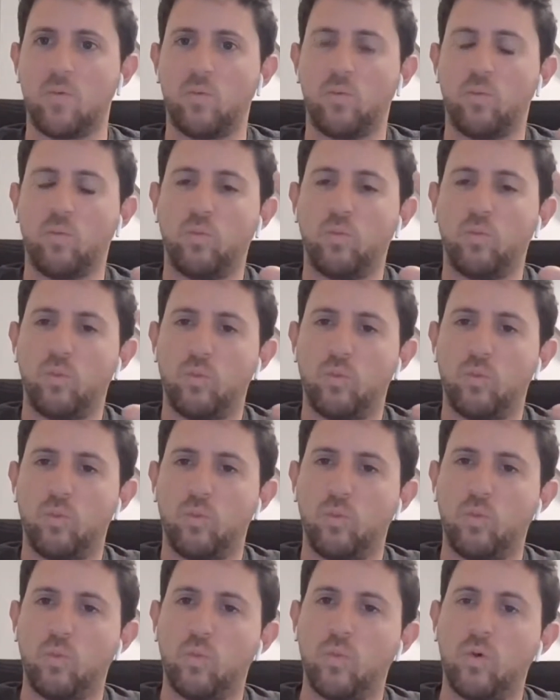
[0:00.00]

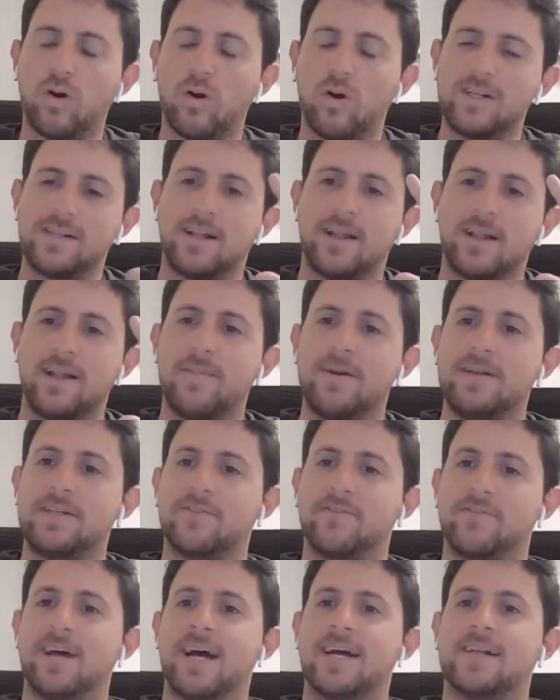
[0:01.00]
What is the limit
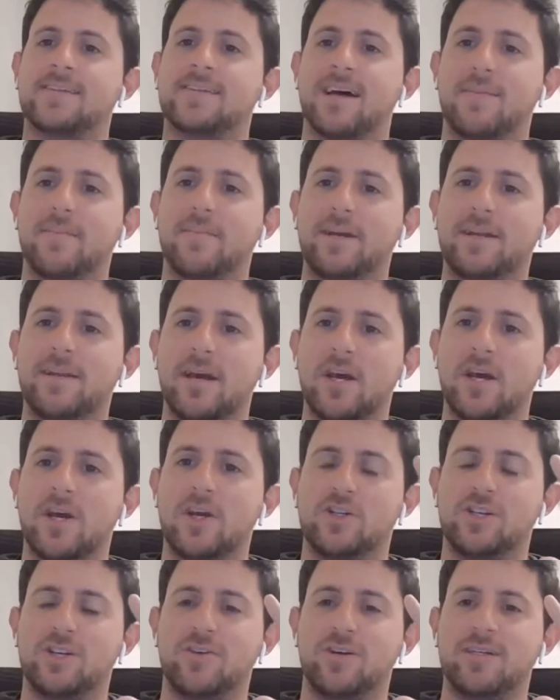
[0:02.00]
of that? I mean,
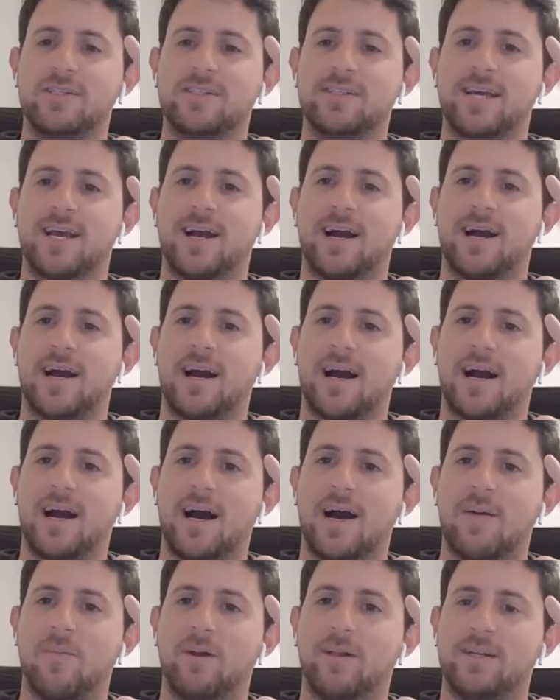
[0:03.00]
so you can say,
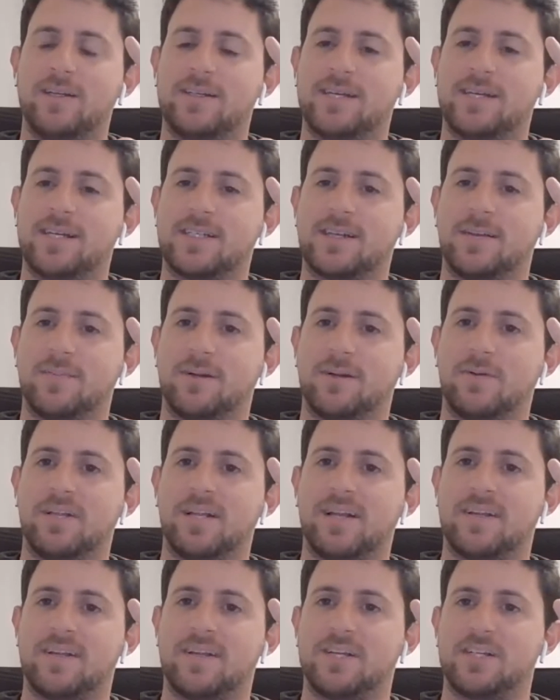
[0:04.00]
I'm willing to take somebody
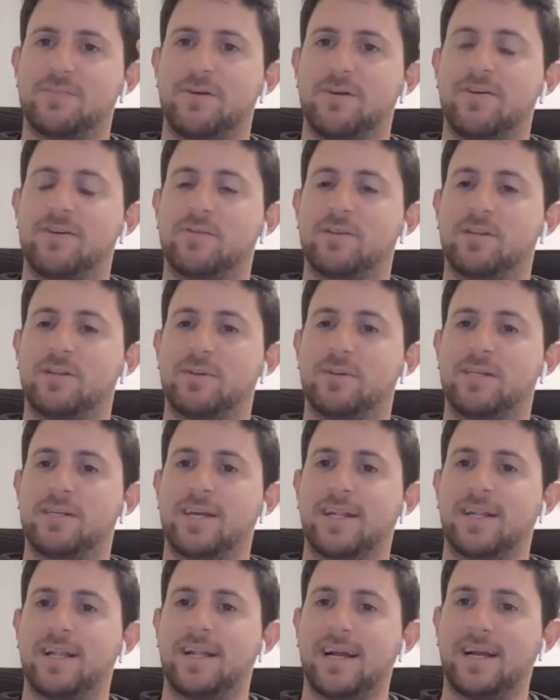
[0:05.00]
without an experience with this
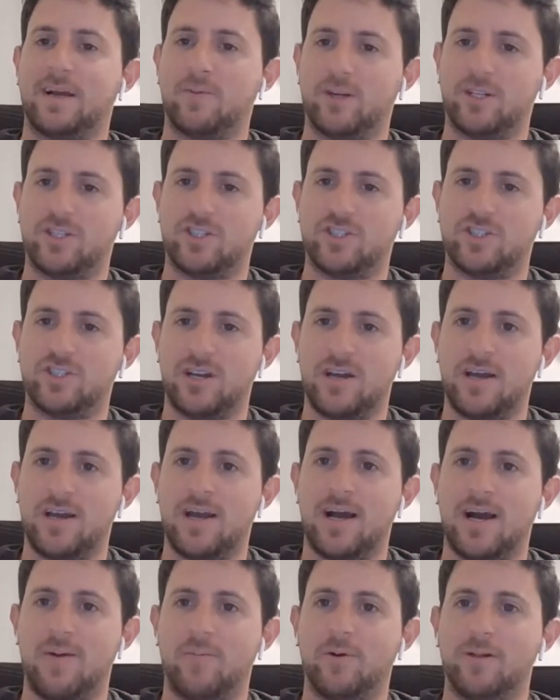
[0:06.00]
particular language.
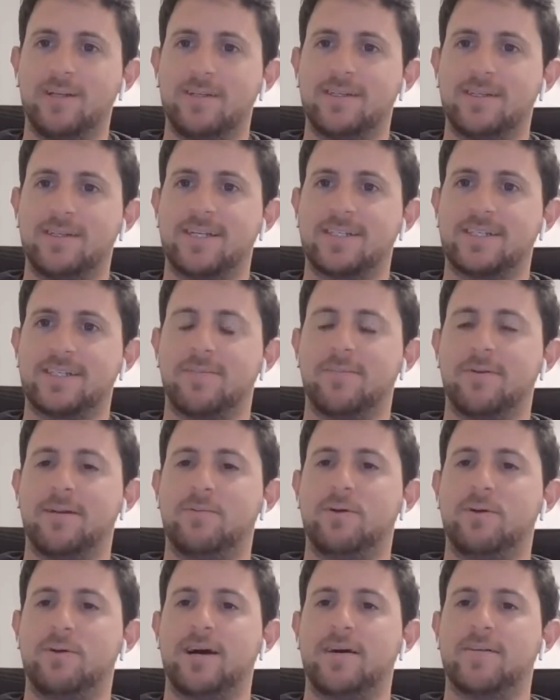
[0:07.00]
I'm willing to take somebody
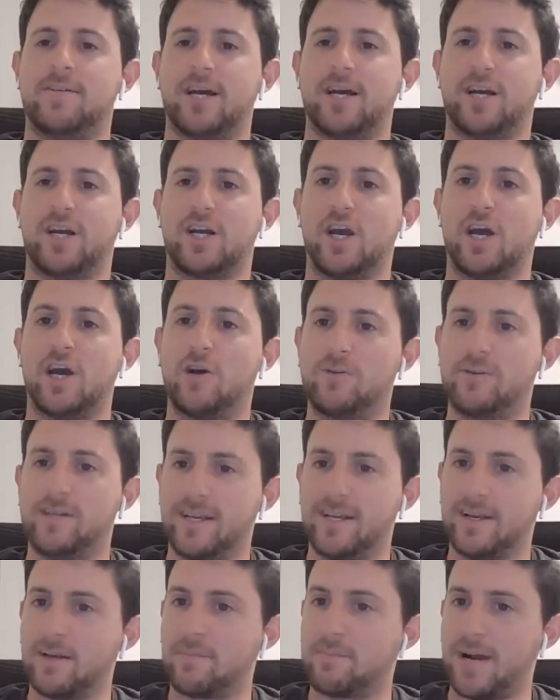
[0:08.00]
without a
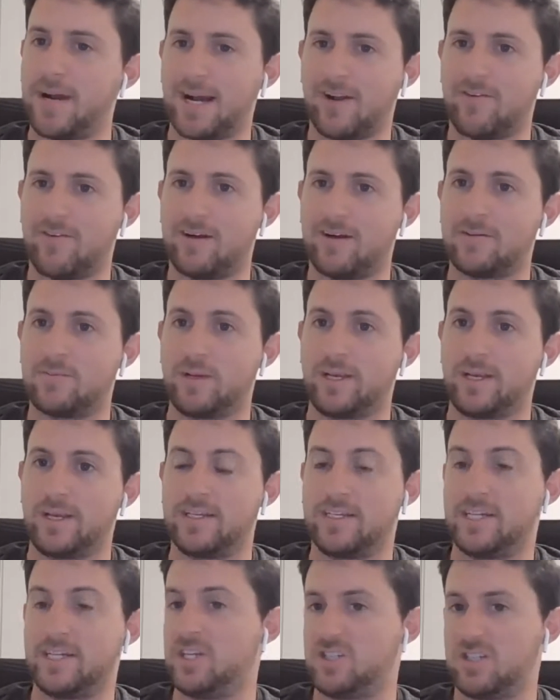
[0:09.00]
coding background. We can
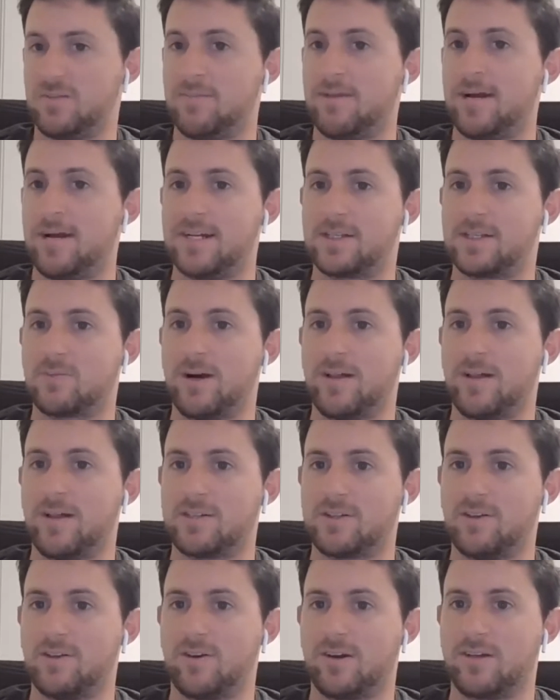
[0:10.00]
teach them that as well,
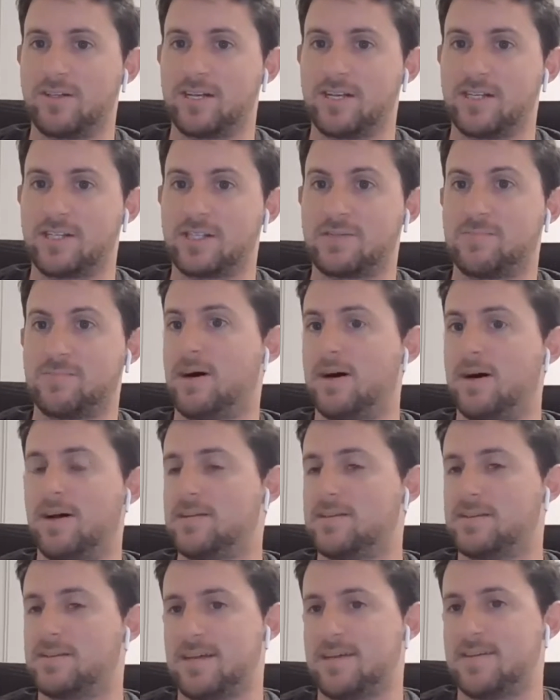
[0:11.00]
as long as they're
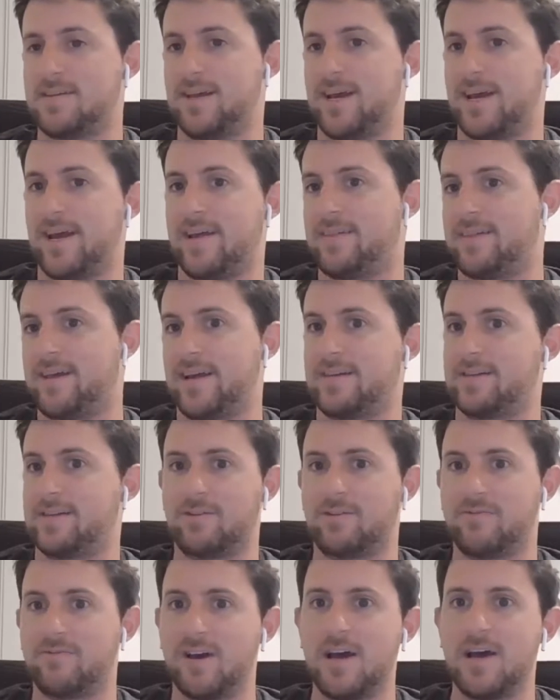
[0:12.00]
smart and they're
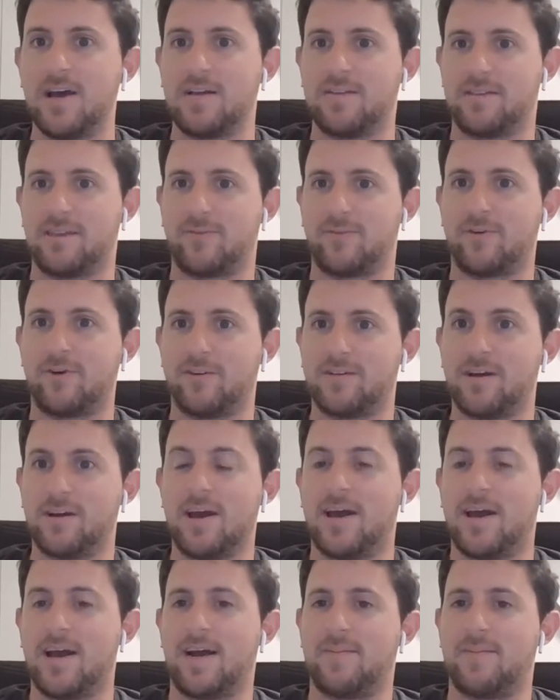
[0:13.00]
sort of, they've got,
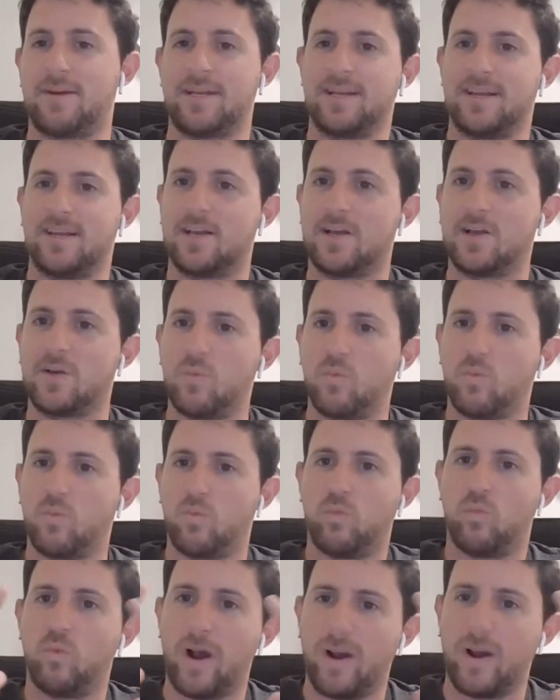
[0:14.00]
I mean,
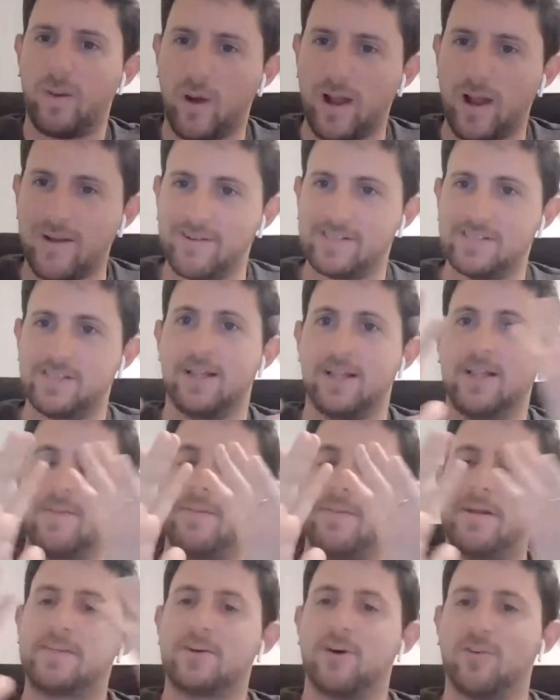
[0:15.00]
where is the
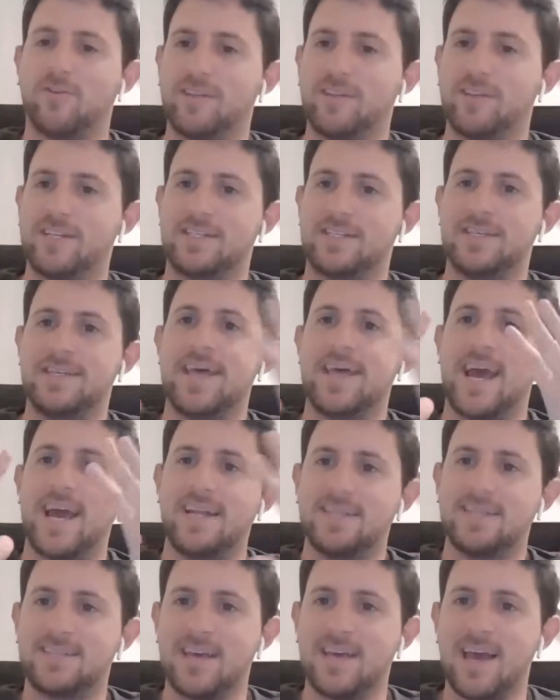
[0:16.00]
limit of this
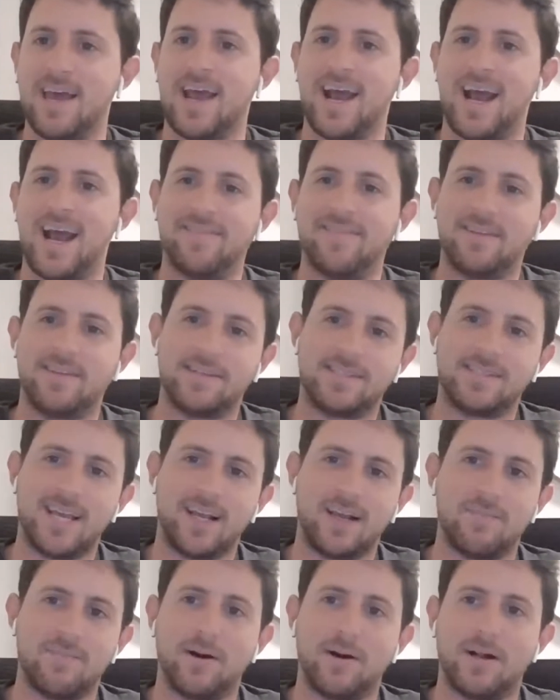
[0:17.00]
net? And then the
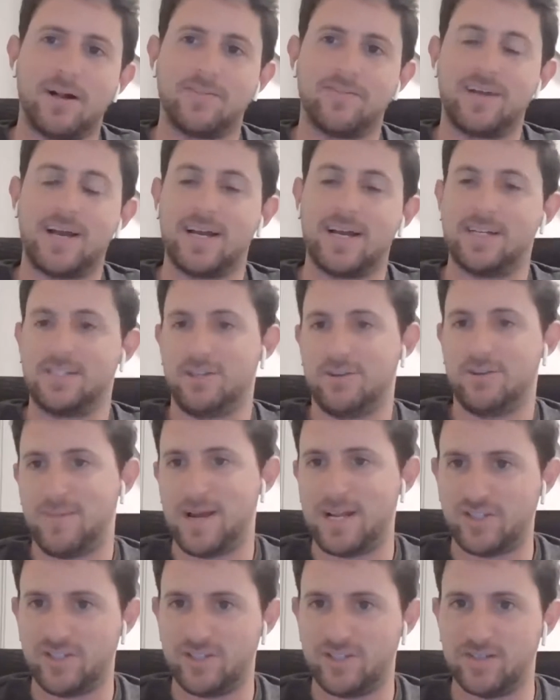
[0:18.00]
second part of that, and you
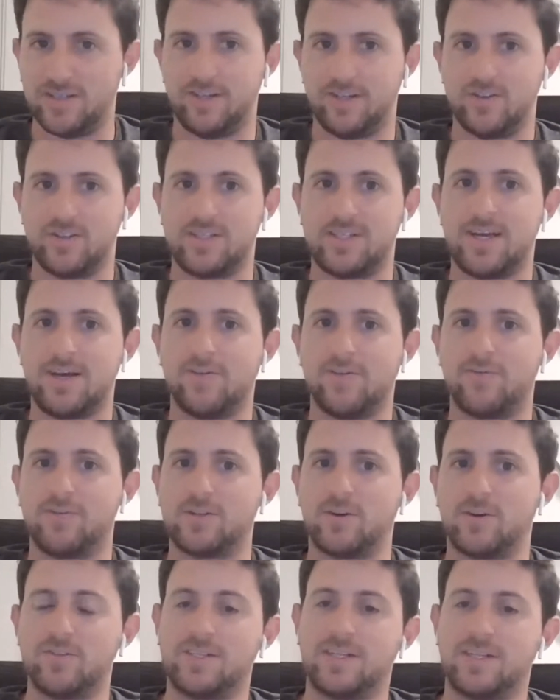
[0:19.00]
mentioned it yourself, is
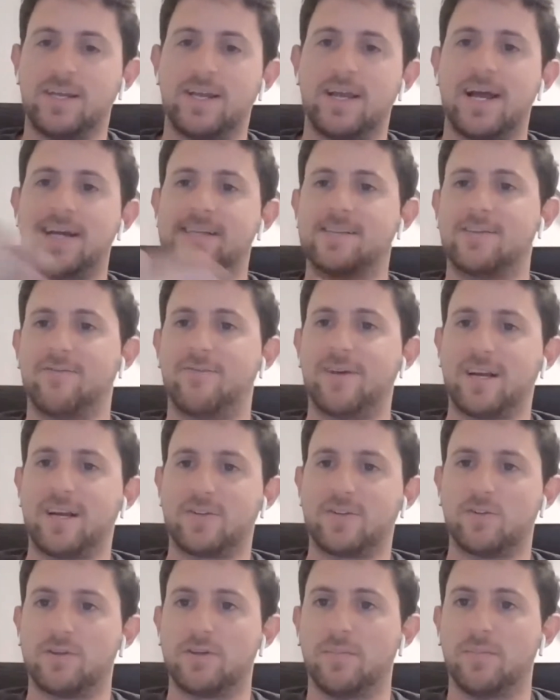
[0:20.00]
obviously it has an effect
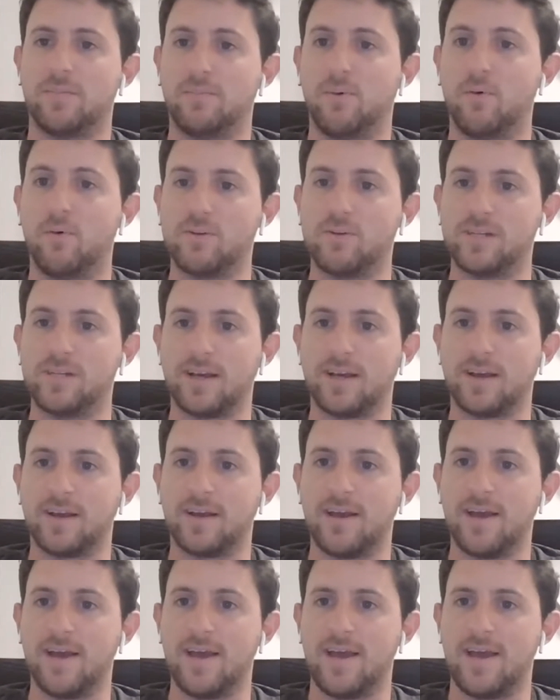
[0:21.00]
on the onboarding.
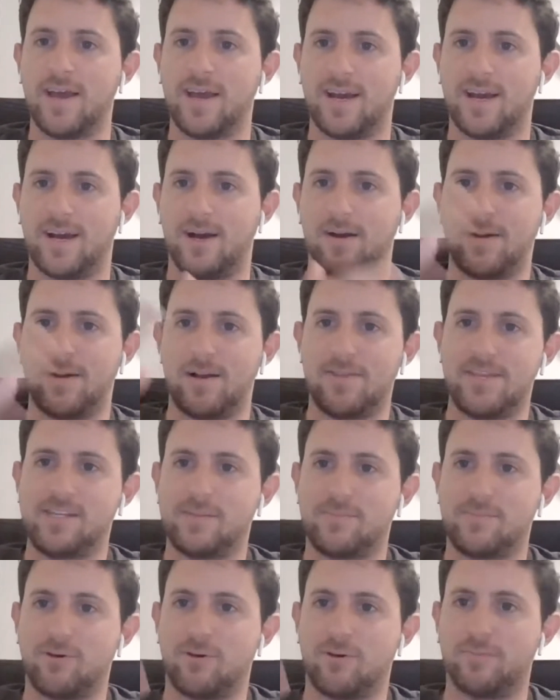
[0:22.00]
And these
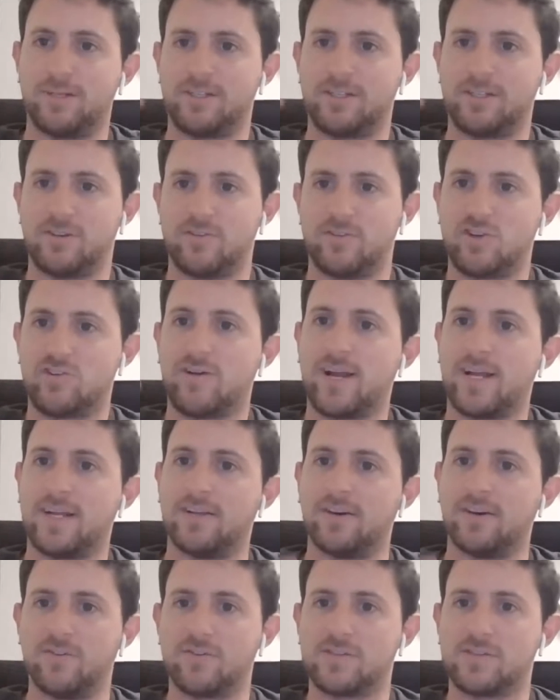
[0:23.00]
are probably sort of
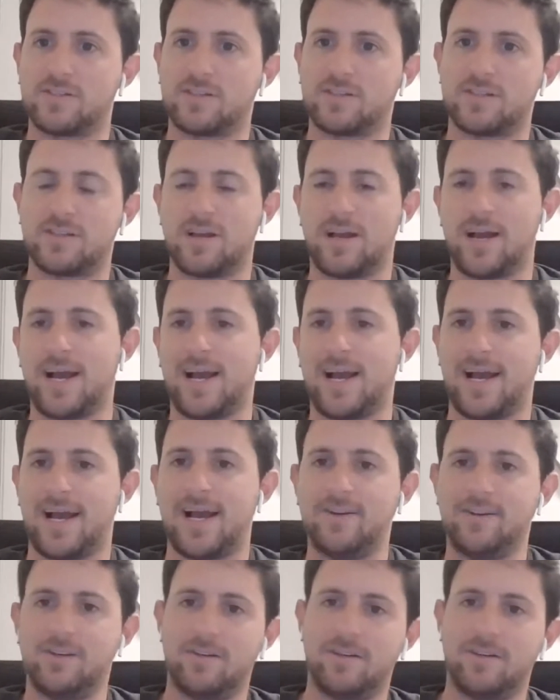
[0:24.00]
trade-offs. So
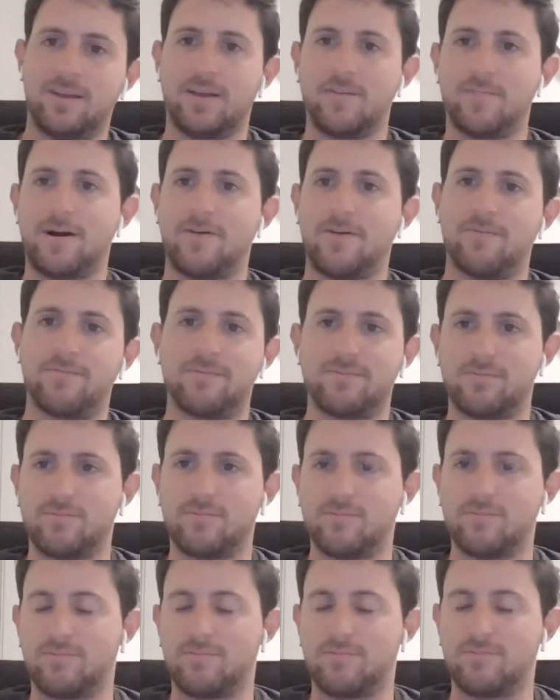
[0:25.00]
how do you think about
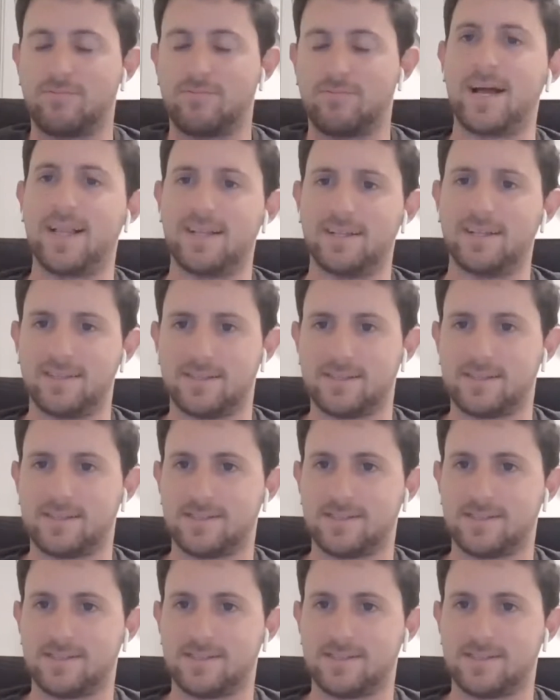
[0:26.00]
that balance?